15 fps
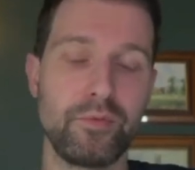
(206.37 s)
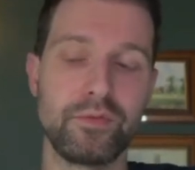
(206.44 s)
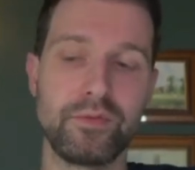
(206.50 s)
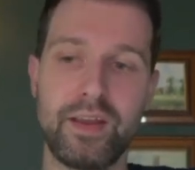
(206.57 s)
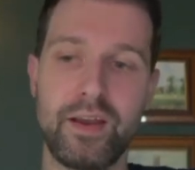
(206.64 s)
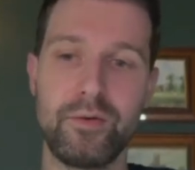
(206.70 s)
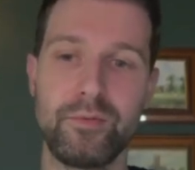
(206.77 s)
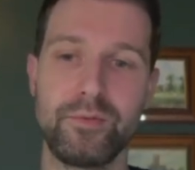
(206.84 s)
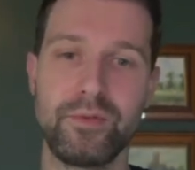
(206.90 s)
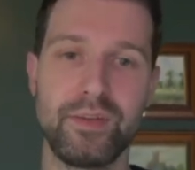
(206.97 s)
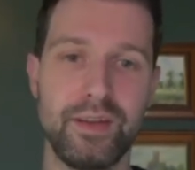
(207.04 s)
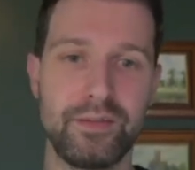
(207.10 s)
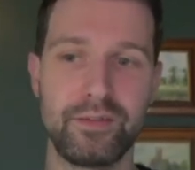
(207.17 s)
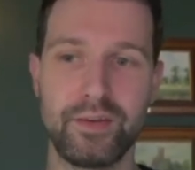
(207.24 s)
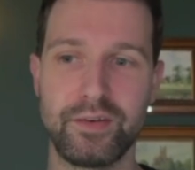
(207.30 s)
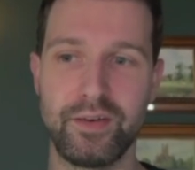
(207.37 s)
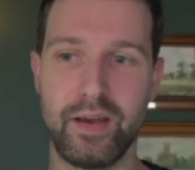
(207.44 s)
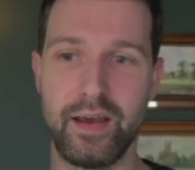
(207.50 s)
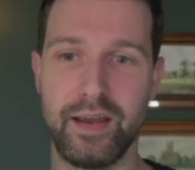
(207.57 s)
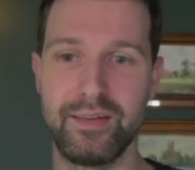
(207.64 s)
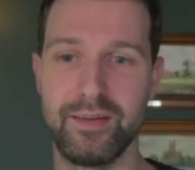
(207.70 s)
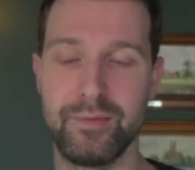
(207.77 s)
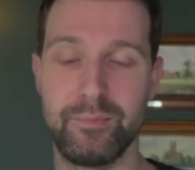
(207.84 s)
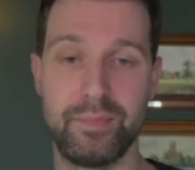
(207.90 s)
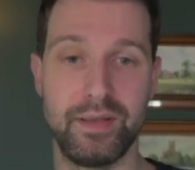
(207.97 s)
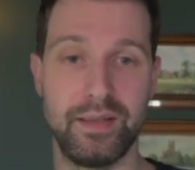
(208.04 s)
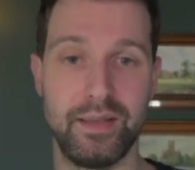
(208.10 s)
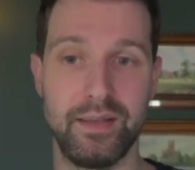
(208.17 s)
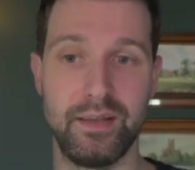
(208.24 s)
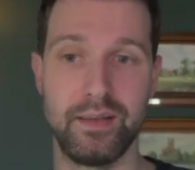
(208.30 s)
Now this could either
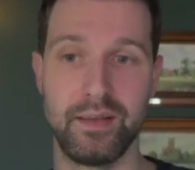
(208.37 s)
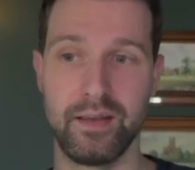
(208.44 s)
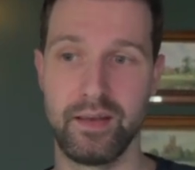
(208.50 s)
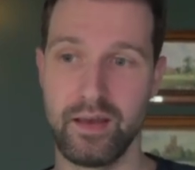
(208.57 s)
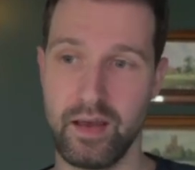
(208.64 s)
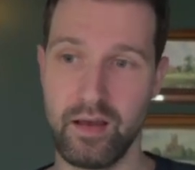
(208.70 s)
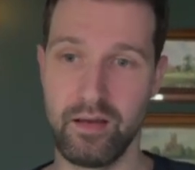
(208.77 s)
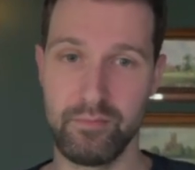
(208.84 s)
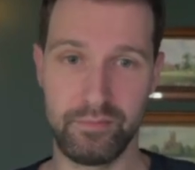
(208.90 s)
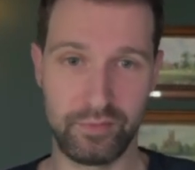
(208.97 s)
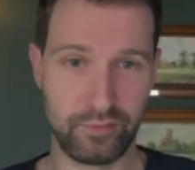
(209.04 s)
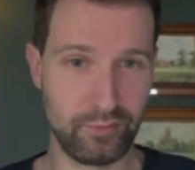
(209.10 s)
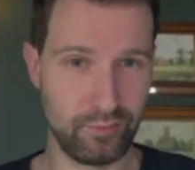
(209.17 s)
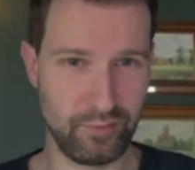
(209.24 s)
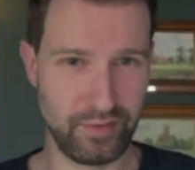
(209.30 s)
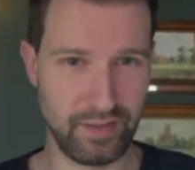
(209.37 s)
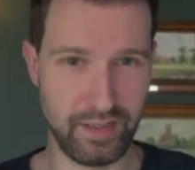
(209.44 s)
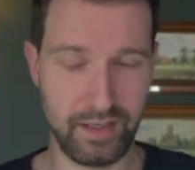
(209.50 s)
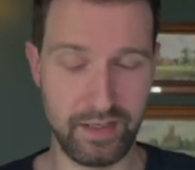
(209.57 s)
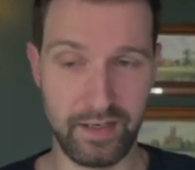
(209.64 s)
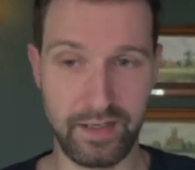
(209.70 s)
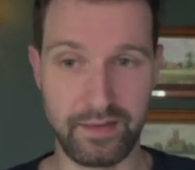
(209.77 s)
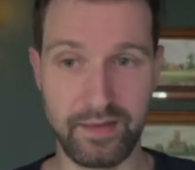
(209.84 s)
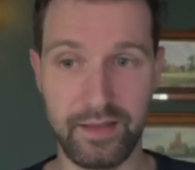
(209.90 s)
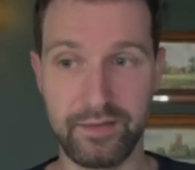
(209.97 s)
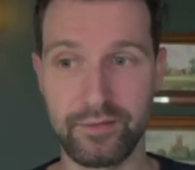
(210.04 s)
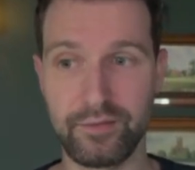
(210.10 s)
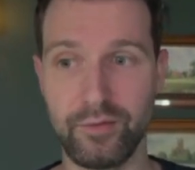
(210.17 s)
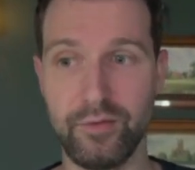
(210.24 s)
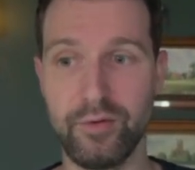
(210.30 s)
be stored in it like this,
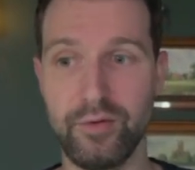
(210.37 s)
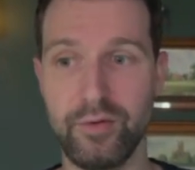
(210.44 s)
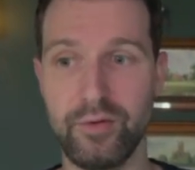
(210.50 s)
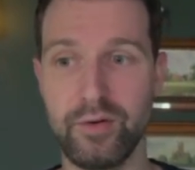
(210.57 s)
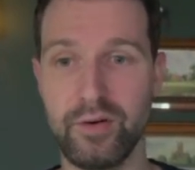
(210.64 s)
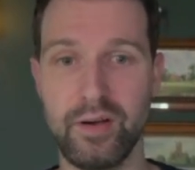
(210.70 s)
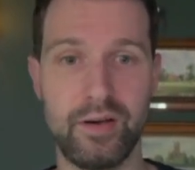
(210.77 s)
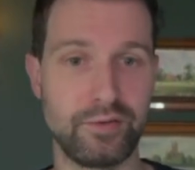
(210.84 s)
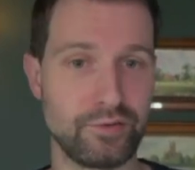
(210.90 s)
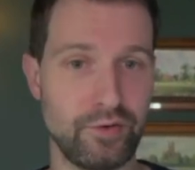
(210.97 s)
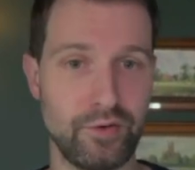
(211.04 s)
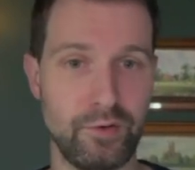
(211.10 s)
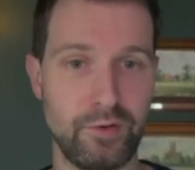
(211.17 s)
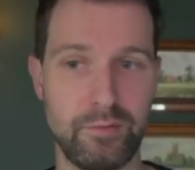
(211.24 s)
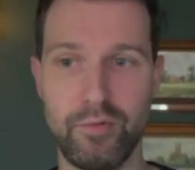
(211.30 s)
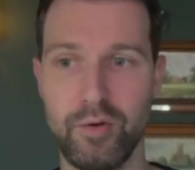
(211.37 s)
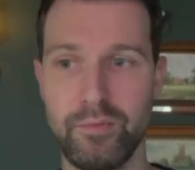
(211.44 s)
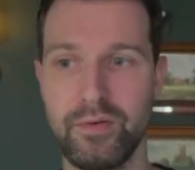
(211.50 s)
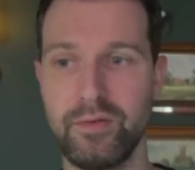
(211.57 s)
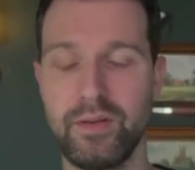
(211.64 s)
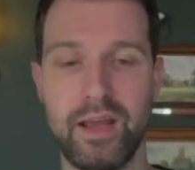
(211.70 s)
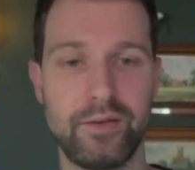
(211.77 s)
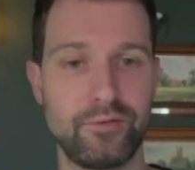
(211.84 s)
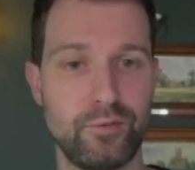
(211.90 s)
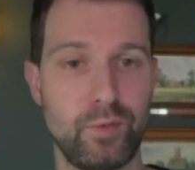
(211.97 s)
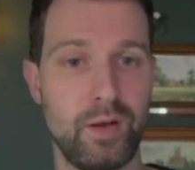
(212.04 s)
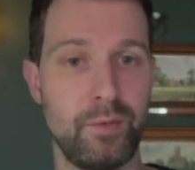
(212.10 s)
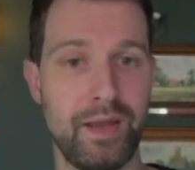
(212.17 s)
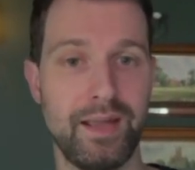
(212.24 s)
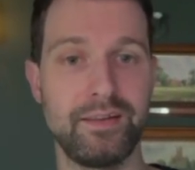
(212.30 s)
or I'll show you in a moment the actual way we
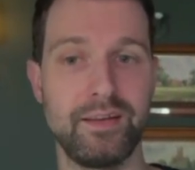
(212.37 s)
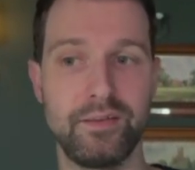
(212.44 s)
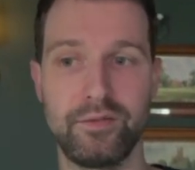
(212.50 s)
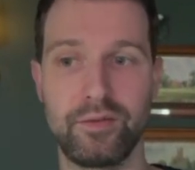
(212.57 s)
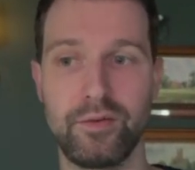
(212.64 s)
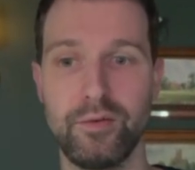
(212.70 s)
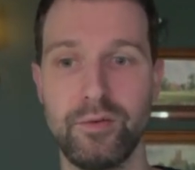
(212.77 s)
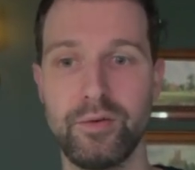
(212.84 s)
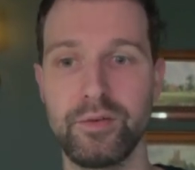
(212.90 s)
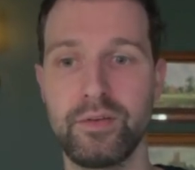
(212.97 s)
add this to Claude.